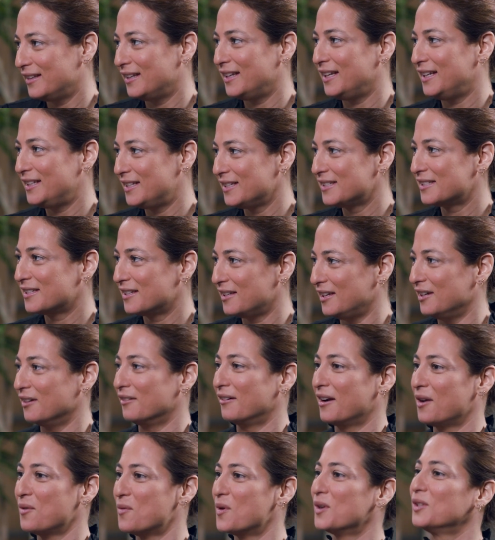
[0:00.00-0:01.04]
The need is clear.
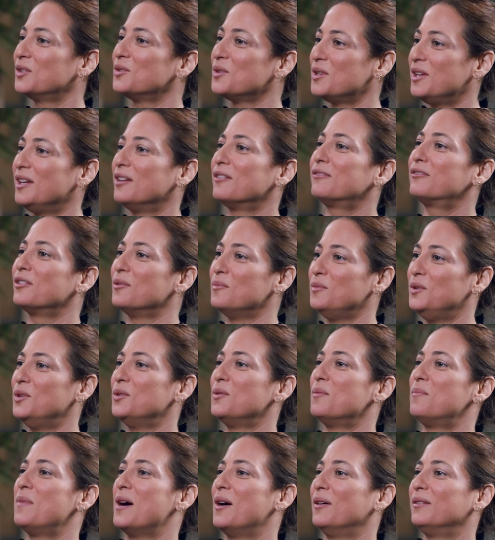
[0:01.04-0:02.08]
I want to hear from
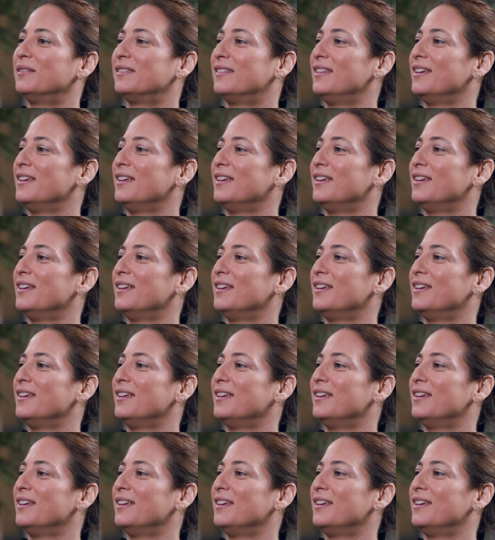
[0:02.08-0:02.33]
you about